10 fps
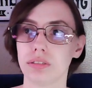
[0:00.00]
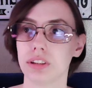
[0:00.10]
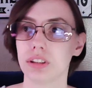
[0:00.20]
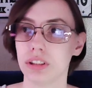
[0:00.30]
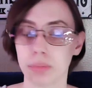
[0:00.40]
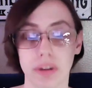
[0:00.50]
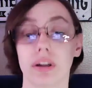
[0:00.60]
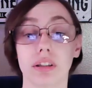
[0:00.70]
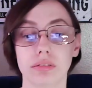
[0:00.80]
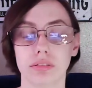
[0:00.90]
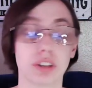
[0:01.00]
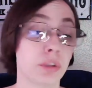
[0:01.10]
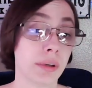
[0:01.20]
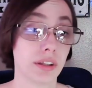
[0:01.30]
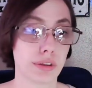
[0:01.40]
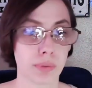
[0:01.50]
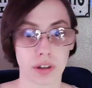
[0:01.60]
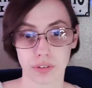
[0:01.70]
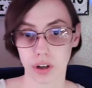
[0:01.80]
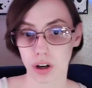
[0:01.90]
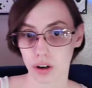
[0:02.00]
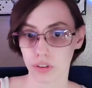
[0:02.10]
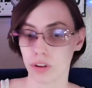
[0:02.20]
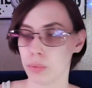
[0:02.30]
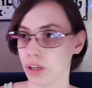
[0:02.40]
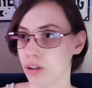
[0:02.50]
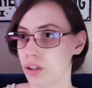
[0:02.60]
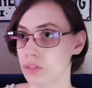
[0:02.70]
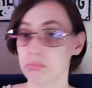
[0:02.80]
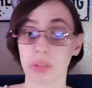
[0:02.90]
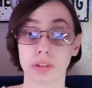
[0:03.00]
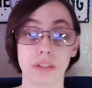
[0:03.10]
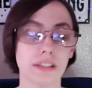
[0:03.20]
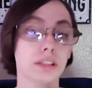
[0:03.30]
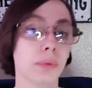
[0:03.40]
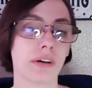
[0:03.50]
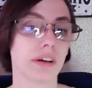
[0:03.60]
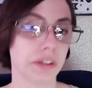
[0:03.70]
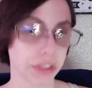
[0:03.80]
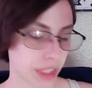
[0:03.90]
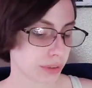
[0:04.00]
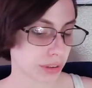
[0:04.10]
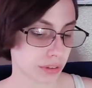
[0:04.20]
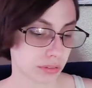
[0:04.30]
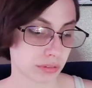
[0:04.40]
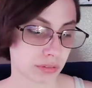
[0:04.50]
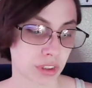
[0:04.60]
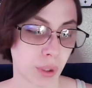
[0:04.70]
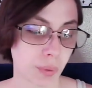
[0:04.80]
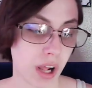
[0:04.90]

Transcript: the spirit could be the spirit of earth could be just a spirit in general so